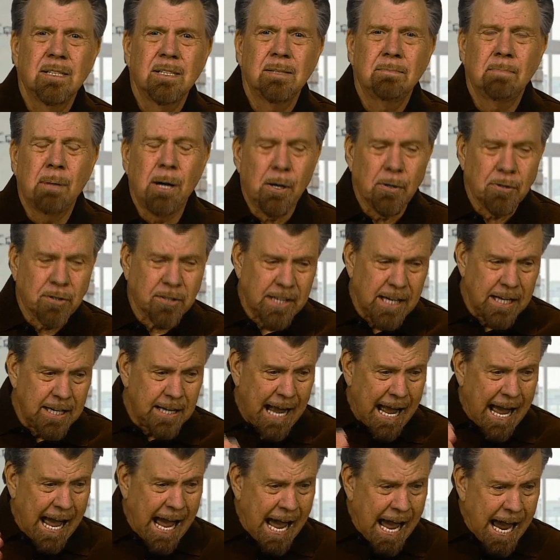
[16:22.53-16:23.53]
Paul said,
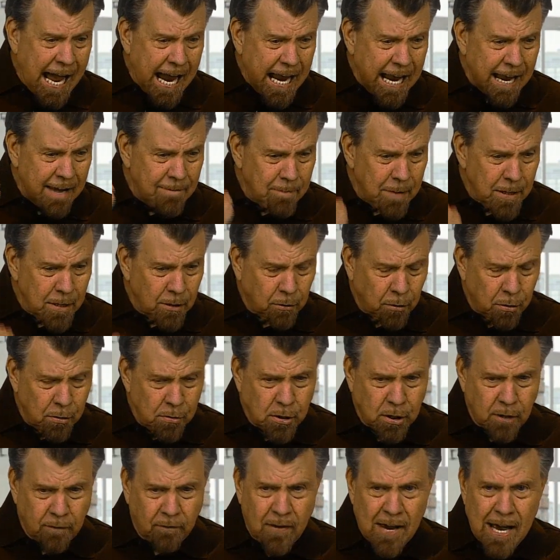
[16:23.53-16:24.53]
I have been
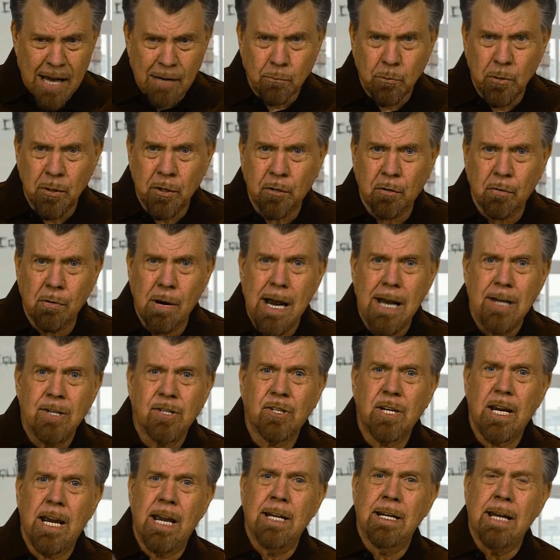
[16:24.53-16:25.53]
crucified with
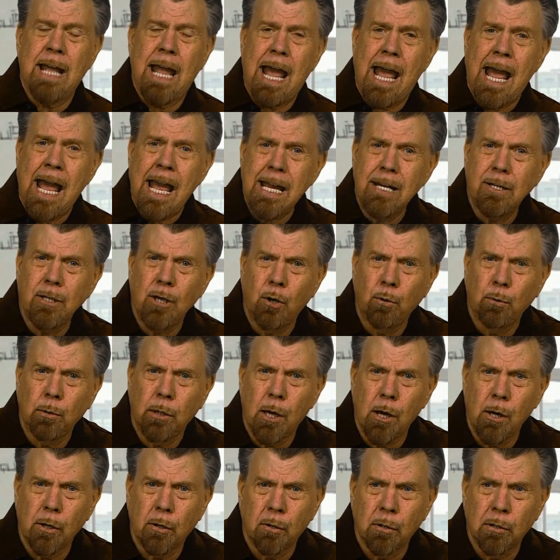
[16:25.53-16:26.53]
Christ and I no
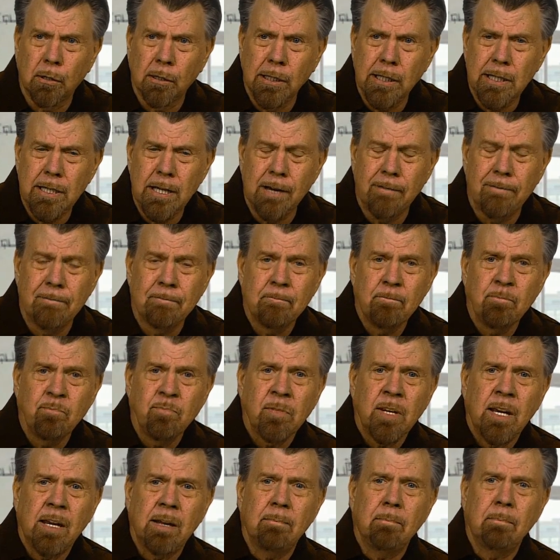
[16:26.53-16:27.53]
longer live.
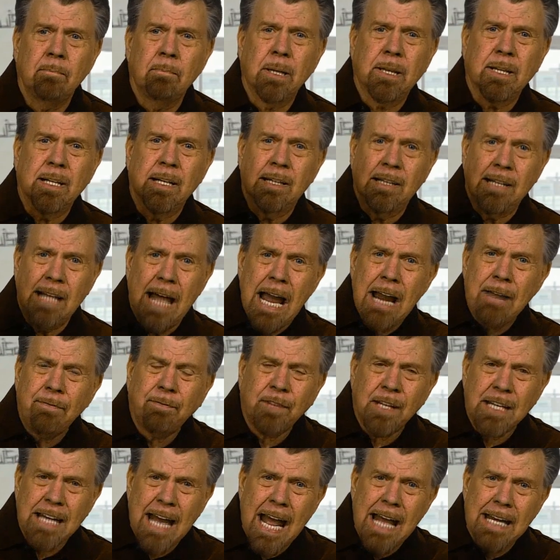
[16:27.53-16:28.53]
But the life
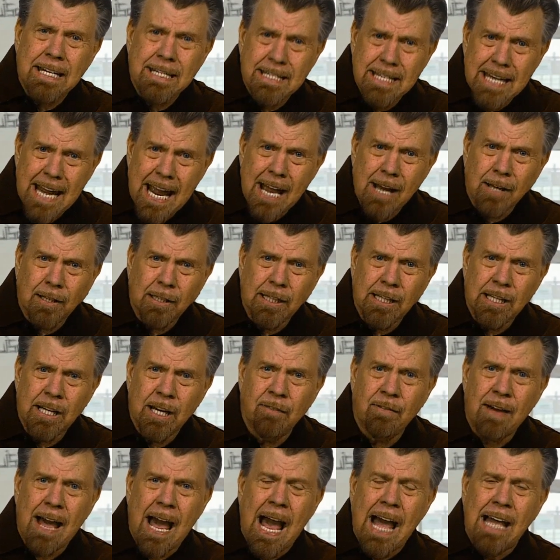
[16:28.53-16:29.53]
that I now
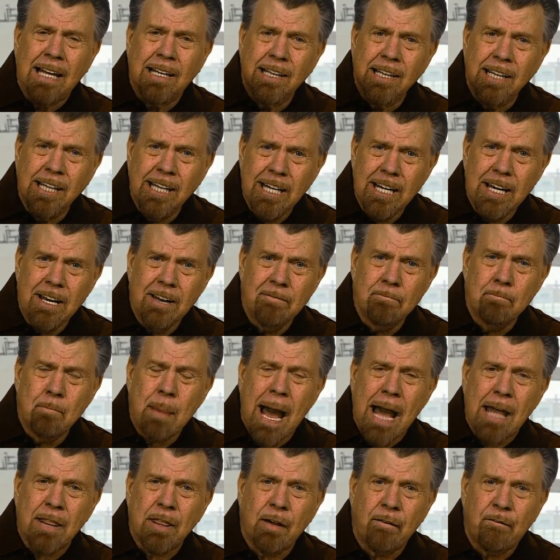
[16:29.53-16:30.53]
live, I live
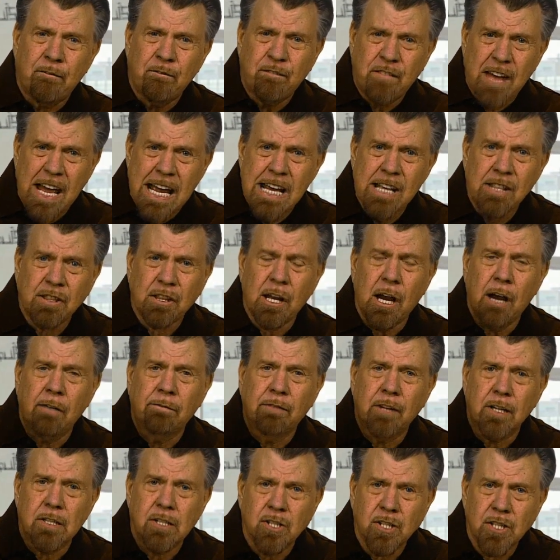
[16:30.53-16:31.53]
by the faith of
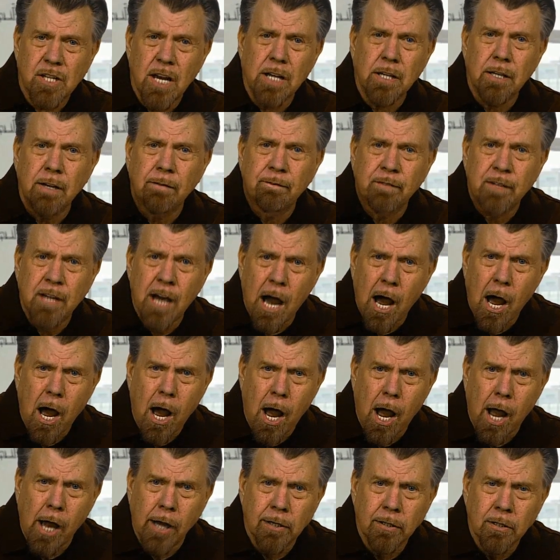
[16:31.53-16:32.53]
the Son of
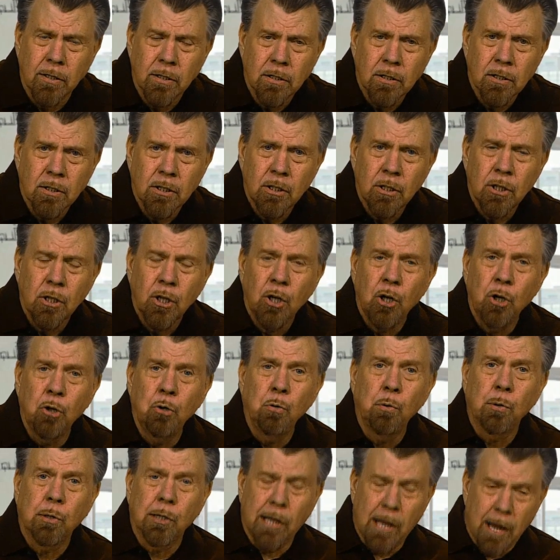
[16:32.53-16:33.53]
God
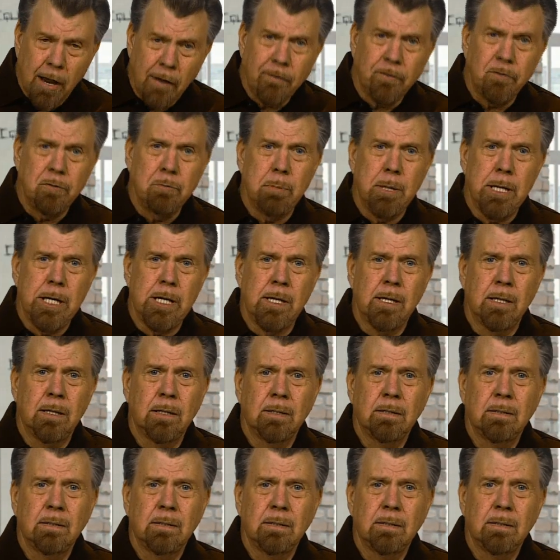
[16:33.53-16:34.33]
who loved me